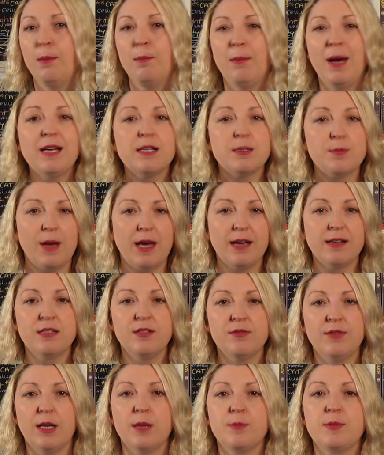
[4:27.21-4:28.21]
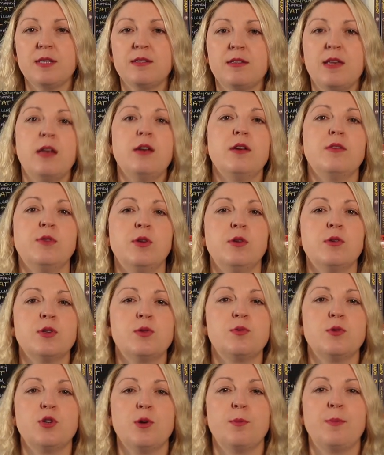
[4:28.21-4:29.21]
Max Planck developed a set of
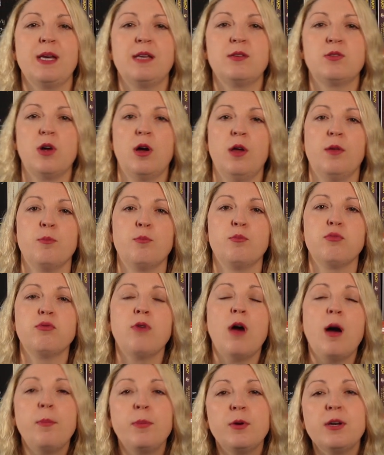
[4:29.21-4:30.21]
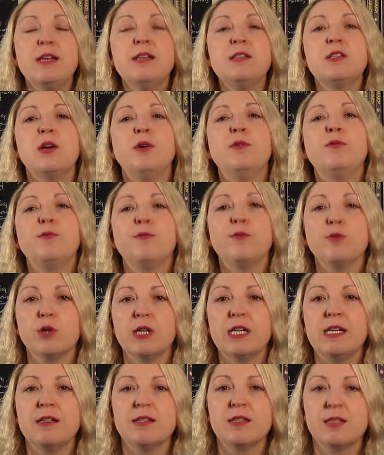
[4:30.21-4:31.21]
units which are based on properties of
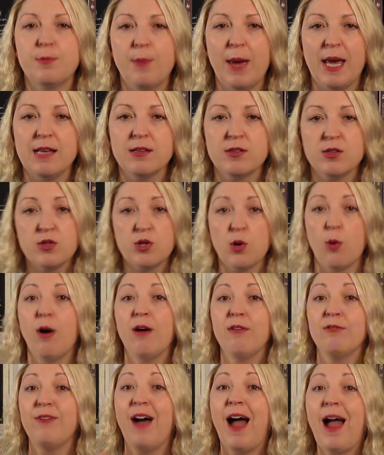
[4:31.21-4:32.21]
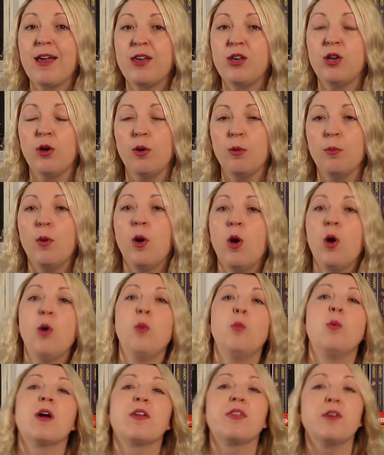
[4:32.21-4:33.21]
free space, so a vacuum
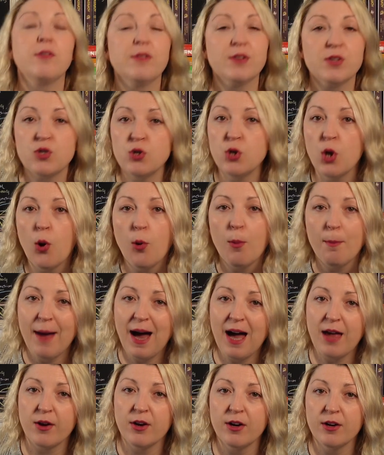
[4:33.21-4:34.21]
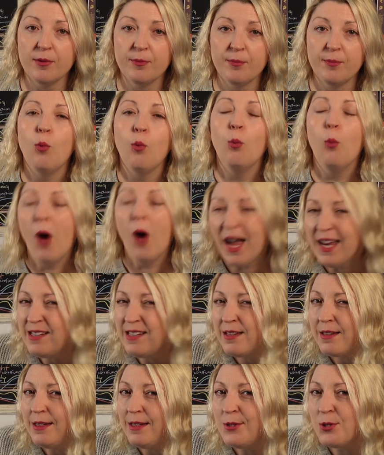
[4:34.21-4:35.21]
where there is no matter. Why
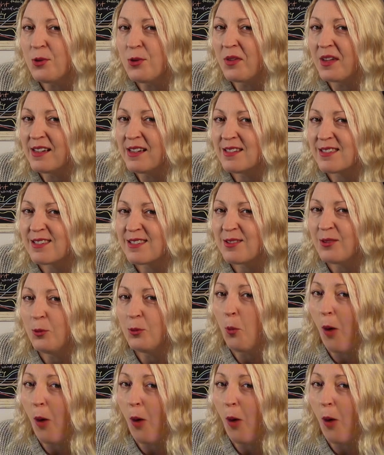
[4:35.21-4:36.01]
did he do this?